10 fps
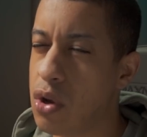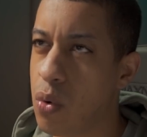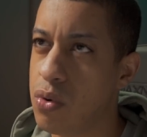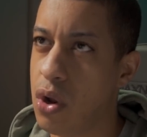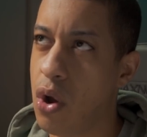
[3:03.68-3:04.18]

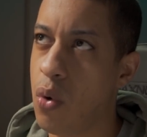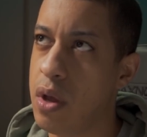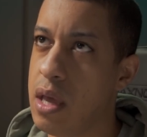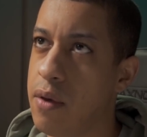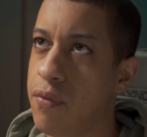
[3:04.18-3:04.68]
don't know
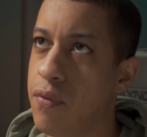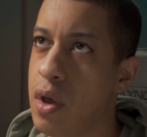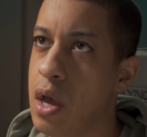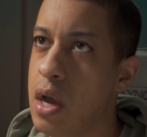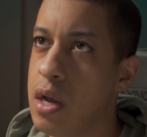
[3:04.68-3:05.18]
if
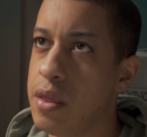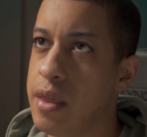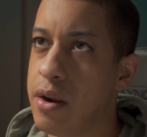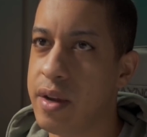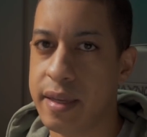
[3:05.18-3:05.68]

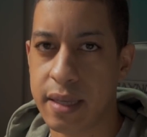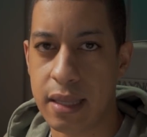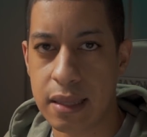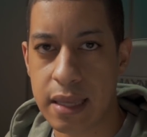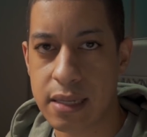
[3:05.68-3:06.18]
there is a
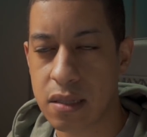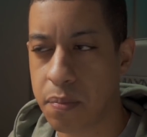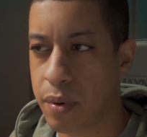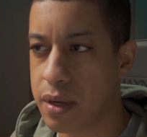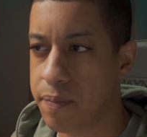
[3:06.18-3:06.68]

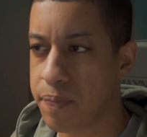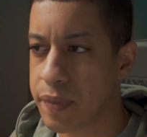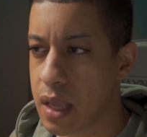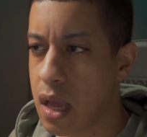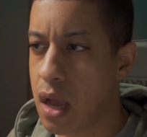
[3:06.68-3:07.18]
list, but
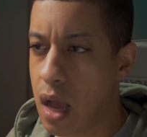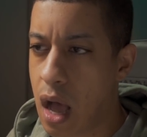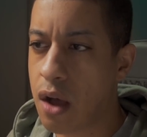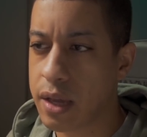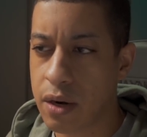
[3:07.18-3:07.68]

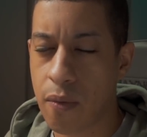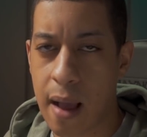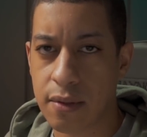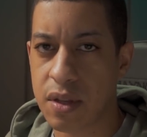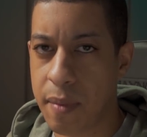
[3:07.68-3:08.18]
I'll get
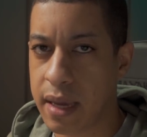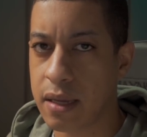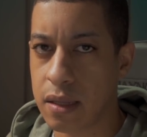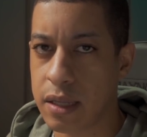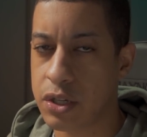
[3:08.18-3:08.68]
around to
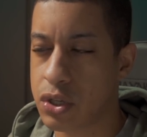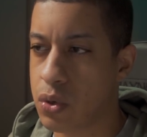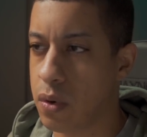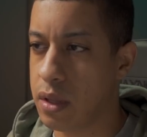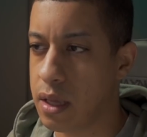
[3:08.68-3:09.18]
making a list
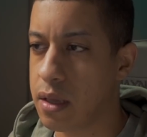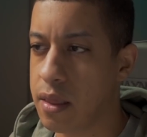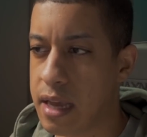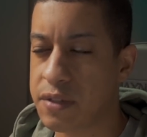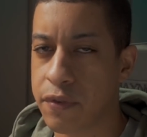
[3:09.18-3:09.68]
shortly,
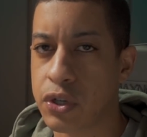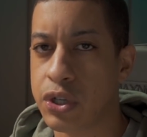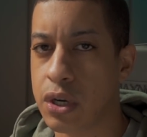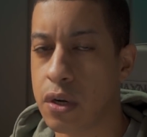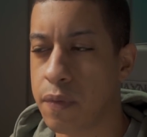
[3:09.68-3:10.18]
that's for
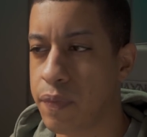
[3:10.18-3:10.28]
sure.